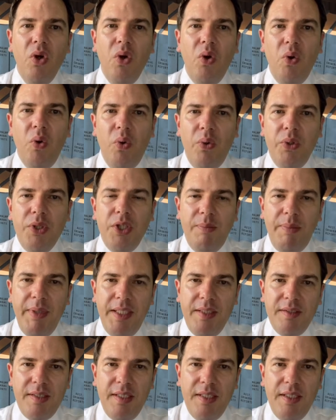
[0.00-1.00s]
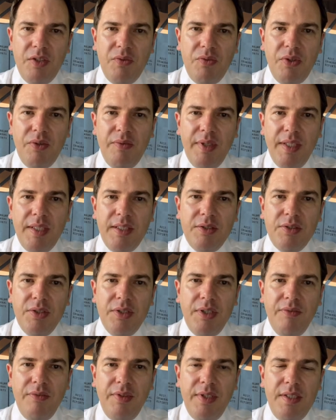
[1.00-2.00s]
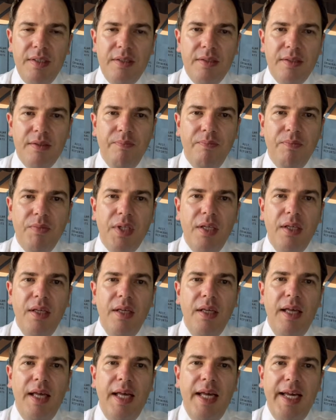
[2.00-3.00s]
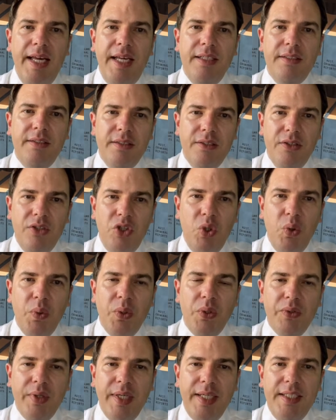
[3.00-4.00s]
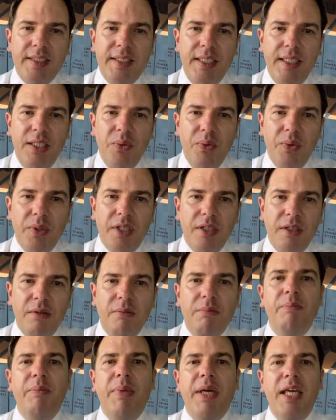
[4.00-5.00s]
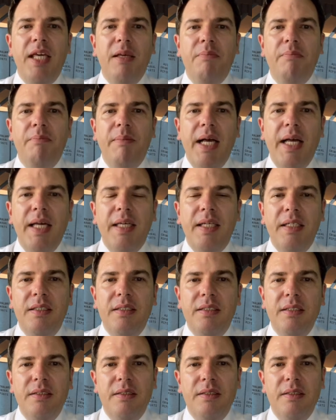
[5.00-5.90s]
or you're being sentenced for a regulatory offence, and you agree to the order being made.